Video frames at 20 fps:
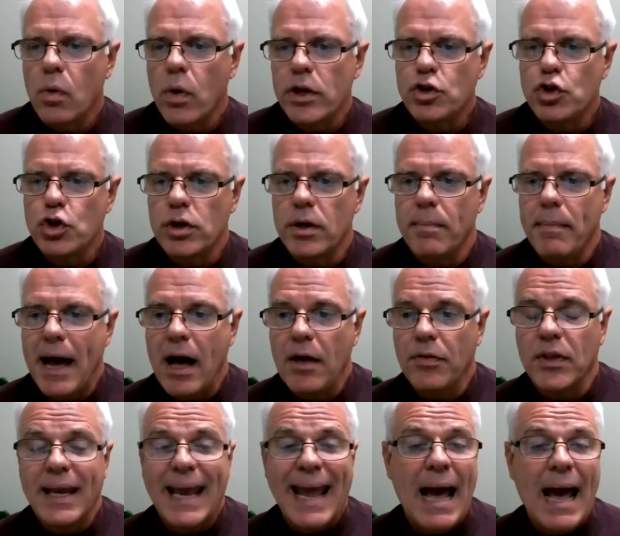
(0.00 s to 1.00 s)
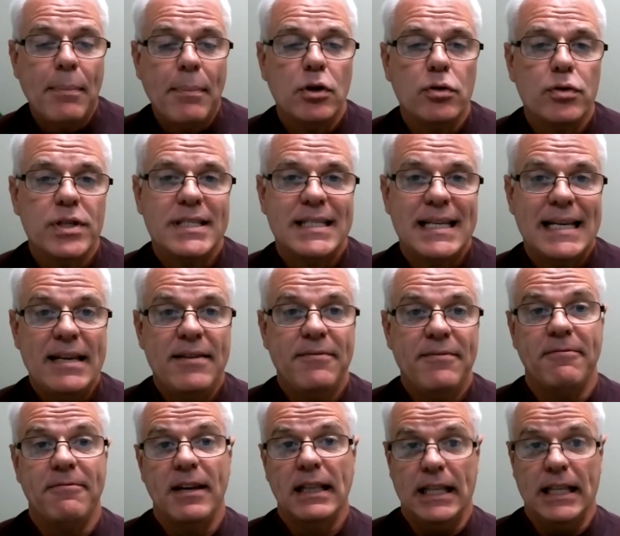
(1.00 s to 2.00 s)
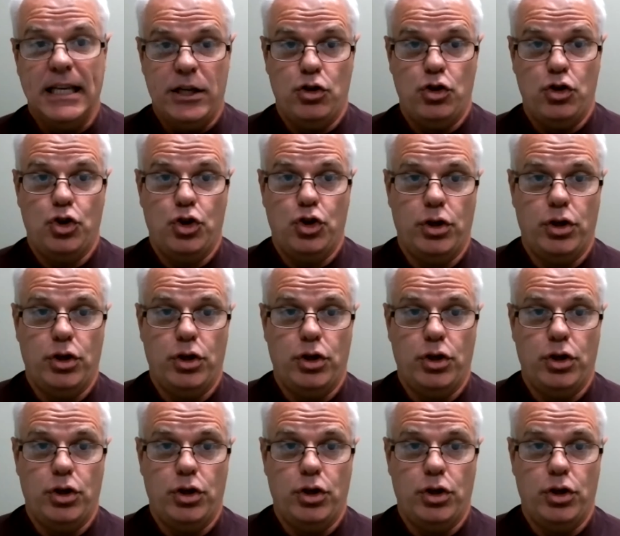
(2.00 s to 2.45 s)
a question about the capital city village